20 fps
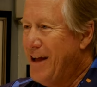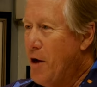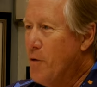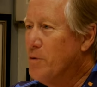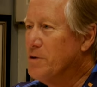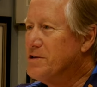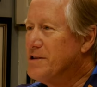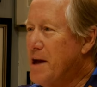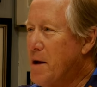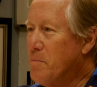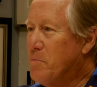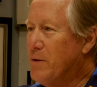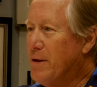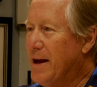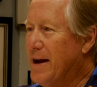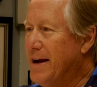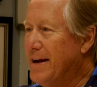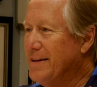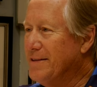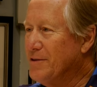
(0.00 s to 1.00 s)
Was that they,
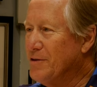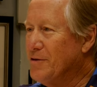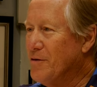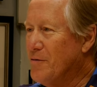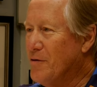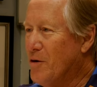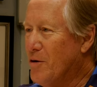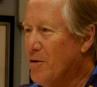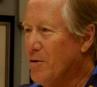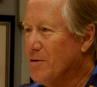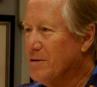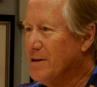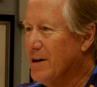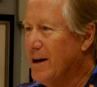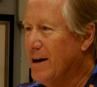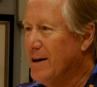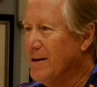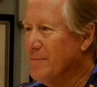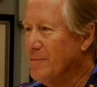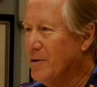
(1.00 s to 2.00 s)
planned the whole it,
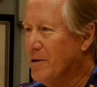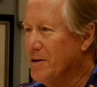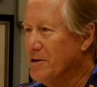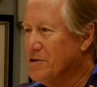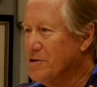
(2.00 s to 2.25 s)
time, or it